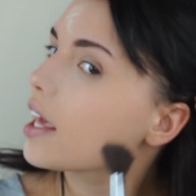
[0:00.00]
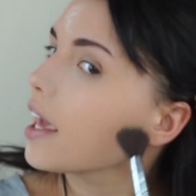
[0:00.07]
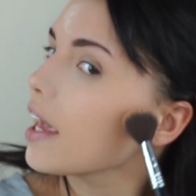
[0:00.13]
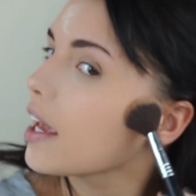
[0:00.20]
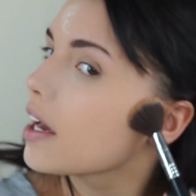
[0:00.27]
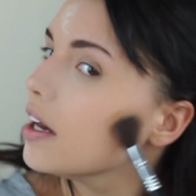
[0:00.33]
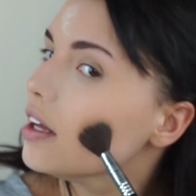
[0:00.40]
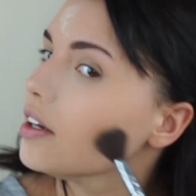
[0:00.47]

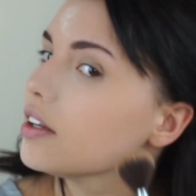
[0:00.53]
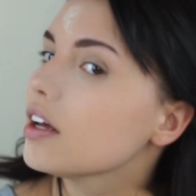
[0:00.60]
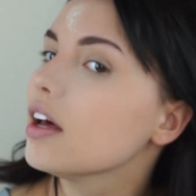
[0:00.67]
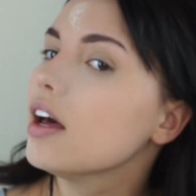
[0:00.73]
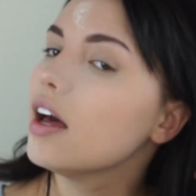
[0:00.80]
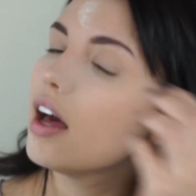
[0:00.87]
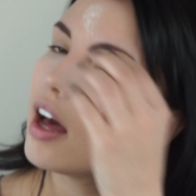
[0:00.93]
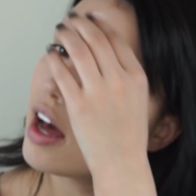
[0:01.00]
and
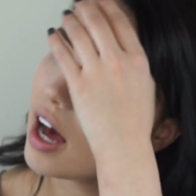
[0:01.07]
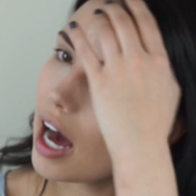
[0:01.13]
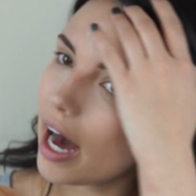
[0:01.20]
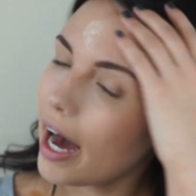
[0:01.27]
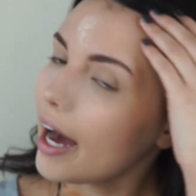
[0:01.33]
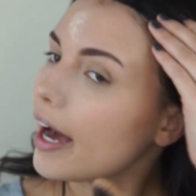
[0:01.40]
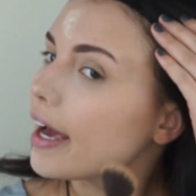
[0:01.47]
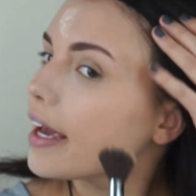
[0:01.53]

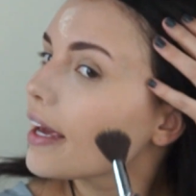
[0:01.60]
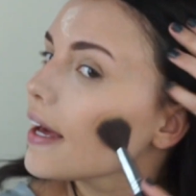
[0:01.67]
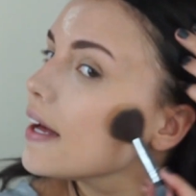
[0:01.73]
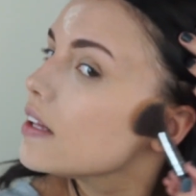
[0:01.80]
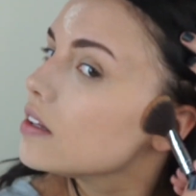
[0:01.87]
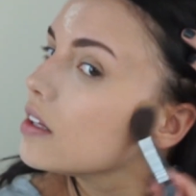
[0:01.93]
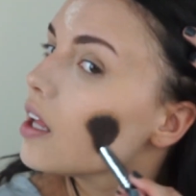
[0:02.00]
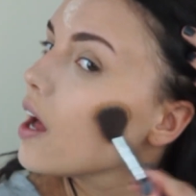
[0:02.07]
I
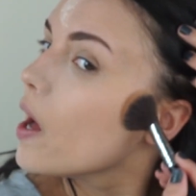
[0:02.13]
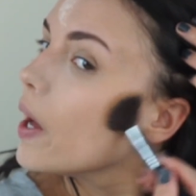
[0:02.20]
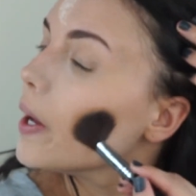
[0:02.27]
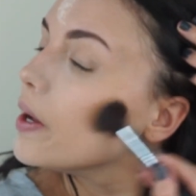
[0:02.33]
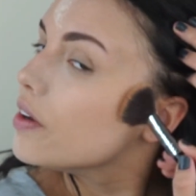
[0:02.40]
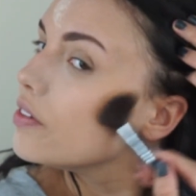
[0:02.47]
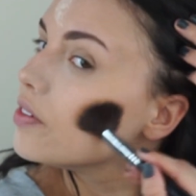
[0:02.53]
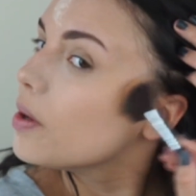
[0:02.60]

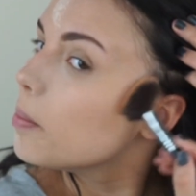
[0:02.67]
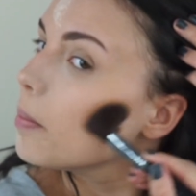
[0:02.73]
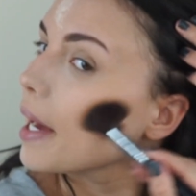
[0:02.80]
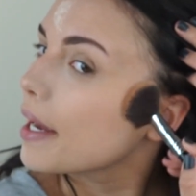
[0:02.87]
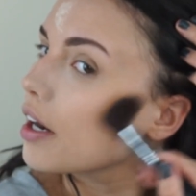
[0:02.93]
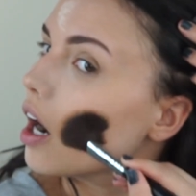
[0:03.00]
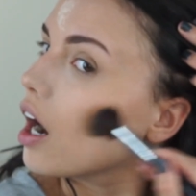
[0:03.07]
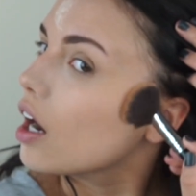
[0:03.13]
love
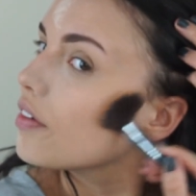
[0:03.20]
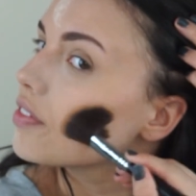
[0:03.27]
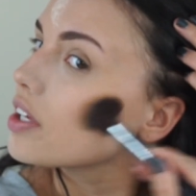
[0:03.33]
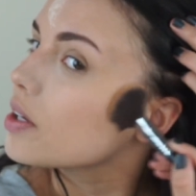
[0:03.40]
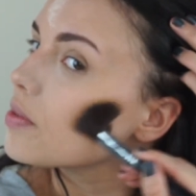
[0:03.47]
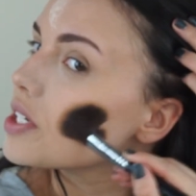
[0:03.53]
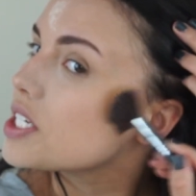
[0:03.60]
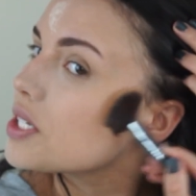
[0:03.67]
my
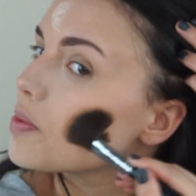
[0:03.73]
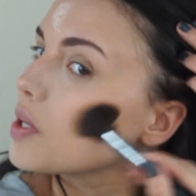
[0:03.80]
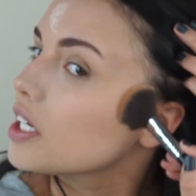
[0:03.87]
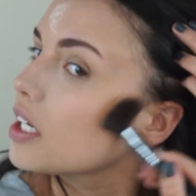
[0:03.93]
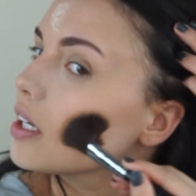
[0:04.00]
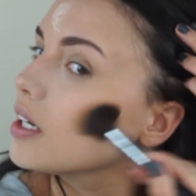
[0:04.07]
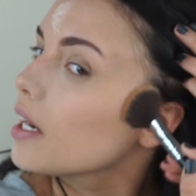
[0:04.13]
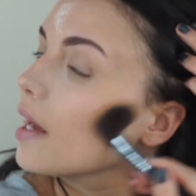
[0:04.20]
coffee with
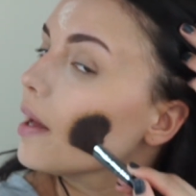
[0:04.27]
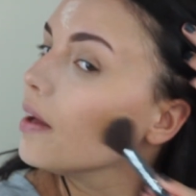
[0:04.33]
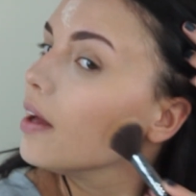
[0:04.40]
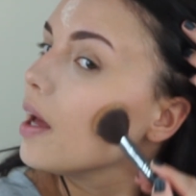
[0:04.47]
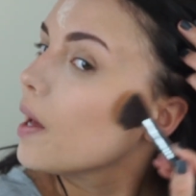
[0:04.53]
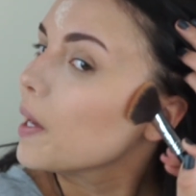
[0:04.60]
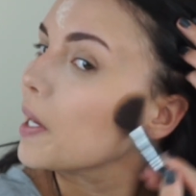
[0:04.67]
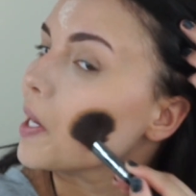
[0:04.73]
sweetener in it.
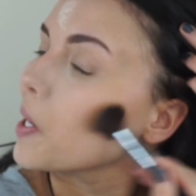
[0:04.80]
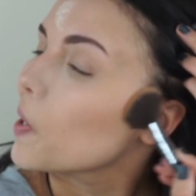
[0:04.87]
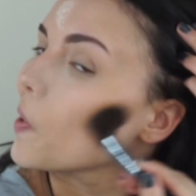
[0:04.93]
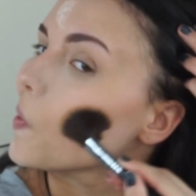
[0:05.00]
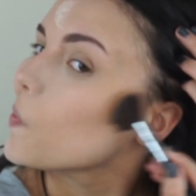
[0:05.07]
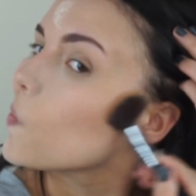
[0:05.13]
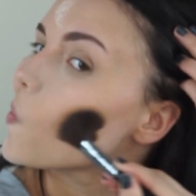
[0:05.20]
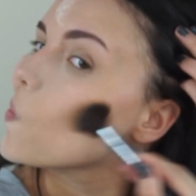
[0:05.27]

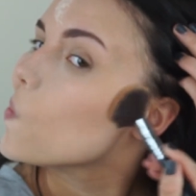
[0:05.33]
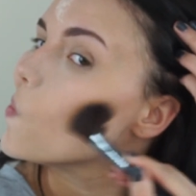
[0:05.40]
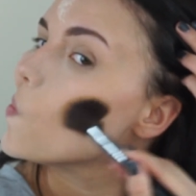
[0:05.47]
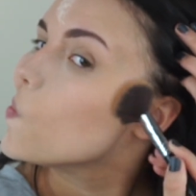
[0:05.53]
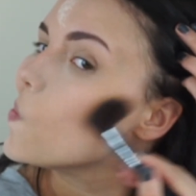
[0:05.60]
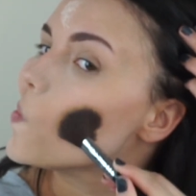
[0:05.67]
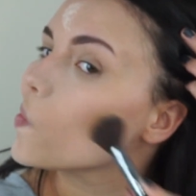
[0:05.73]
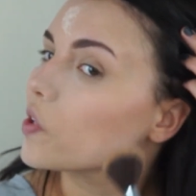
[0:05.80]
And
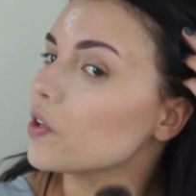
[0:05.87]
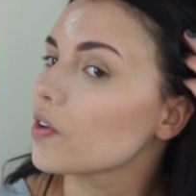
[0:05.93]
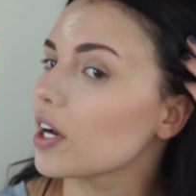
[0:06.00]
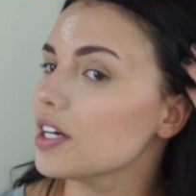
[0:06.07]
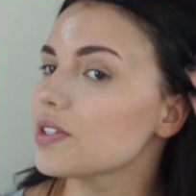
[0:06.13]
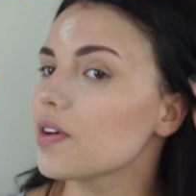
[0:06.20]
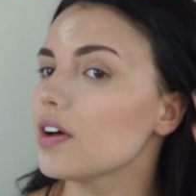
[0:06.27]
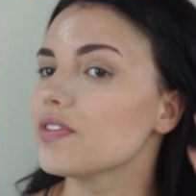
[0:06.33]
you
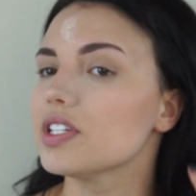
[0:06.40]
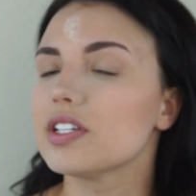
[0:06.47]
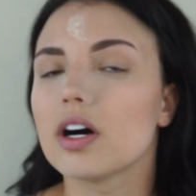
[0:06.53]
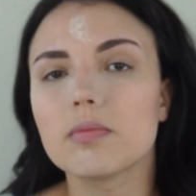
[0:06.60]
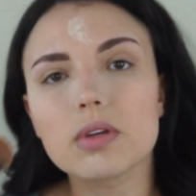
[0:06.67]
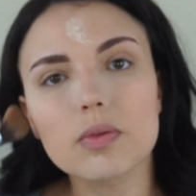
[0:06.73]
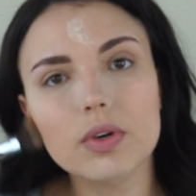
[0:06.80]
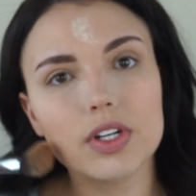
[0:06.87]
guys will have to
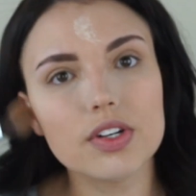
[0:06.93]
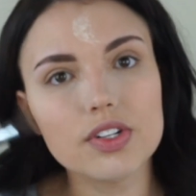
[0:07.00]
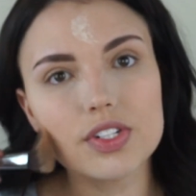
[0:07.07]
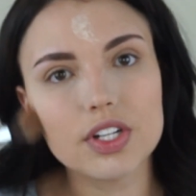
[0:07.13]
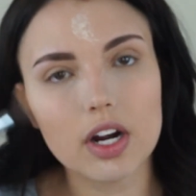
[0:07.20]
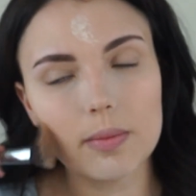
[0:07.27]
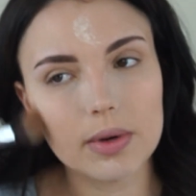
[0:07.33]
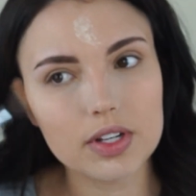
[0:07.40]
tell me what your
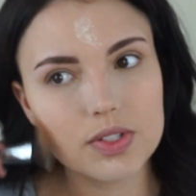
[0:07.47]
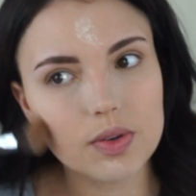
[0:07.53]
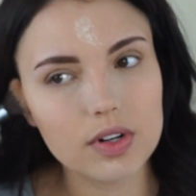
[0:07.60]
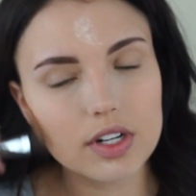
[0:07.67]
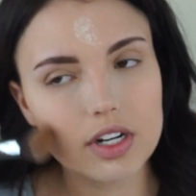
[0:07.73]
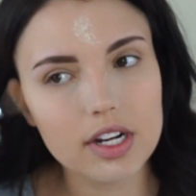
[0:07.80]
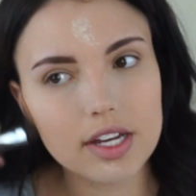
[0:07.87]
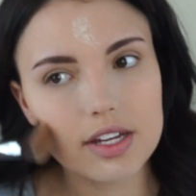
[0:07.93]
Starbucks
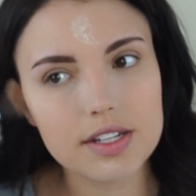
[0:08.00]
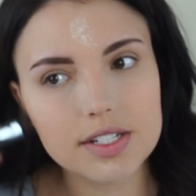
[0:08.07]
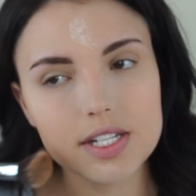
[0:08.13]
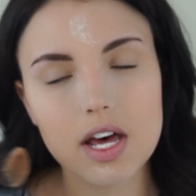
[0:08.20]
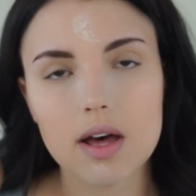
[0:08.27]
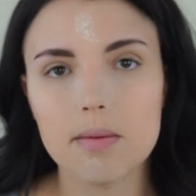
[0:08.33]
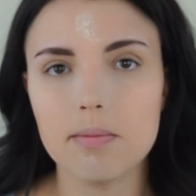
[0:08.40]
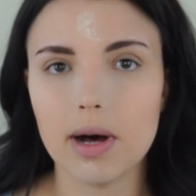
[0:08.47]
order is,
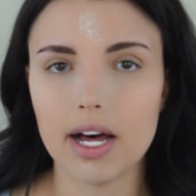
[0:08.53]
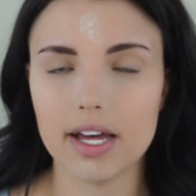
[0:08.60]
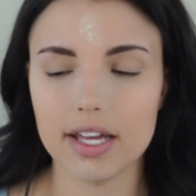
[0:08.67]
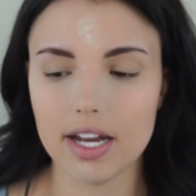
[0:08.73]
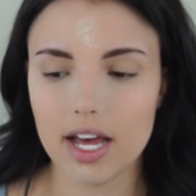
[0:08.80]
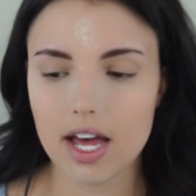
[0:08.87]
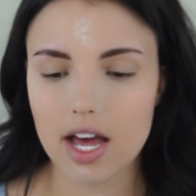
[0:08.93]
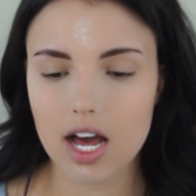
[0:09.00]

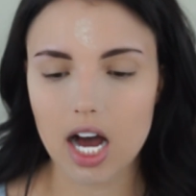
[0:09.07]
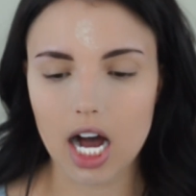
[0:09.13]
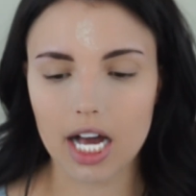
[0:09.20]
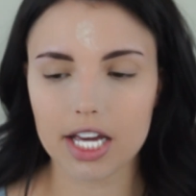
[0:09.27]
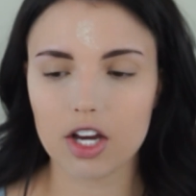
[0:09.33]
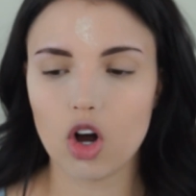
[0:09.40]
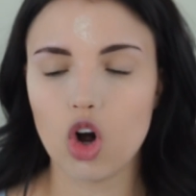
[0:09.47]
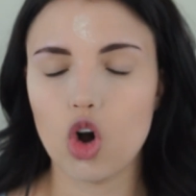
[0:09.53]
but
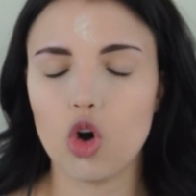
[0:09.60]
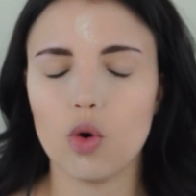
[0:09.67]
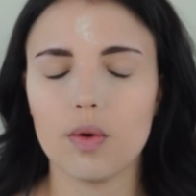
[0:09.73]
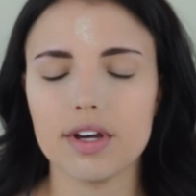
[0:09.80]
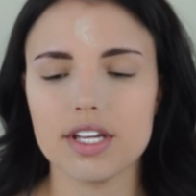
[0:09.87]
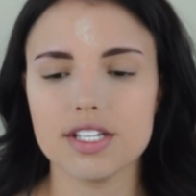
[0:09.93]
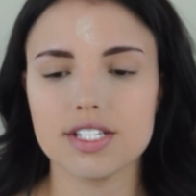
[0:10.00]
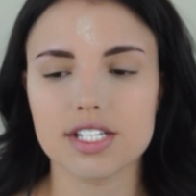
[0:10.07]
I
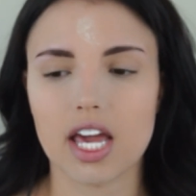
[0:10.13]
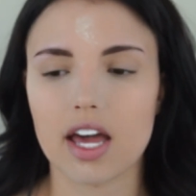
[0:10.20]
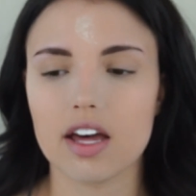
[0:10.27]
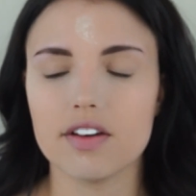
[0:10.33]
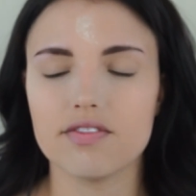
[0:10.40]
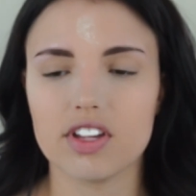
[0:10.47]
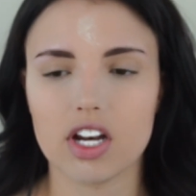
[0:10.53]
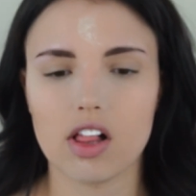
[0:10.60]
always
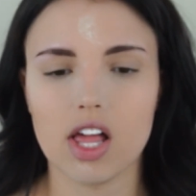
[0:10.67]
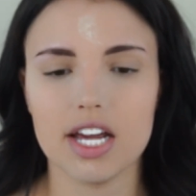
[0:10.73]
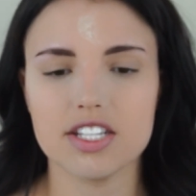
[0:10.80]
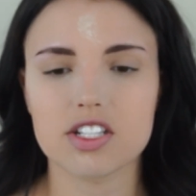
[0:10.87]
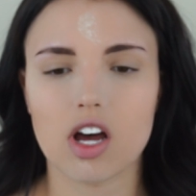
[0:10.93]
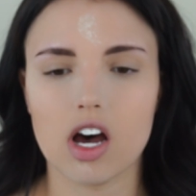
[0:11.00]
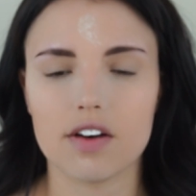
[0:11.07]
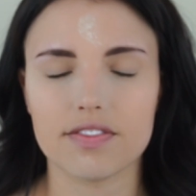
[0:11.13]
get vanilla
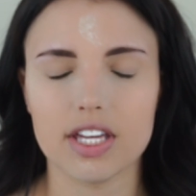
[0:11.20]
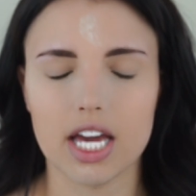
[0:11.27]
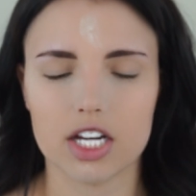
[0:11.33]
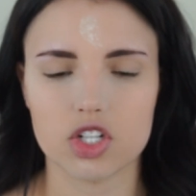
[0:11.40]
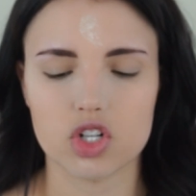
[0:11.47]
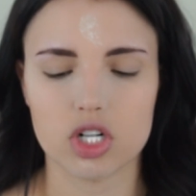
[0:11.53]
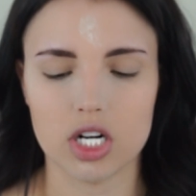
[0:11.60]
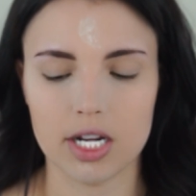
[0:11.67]
iced coffee
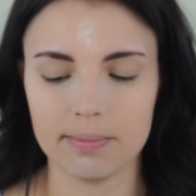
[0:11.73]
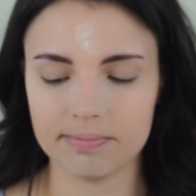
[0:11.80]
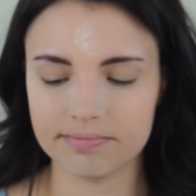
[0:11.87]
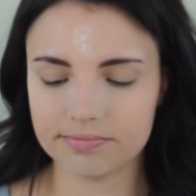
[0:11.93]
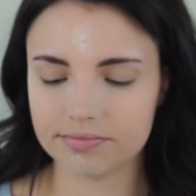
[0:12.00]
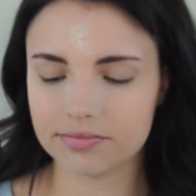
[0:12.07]
extra cream.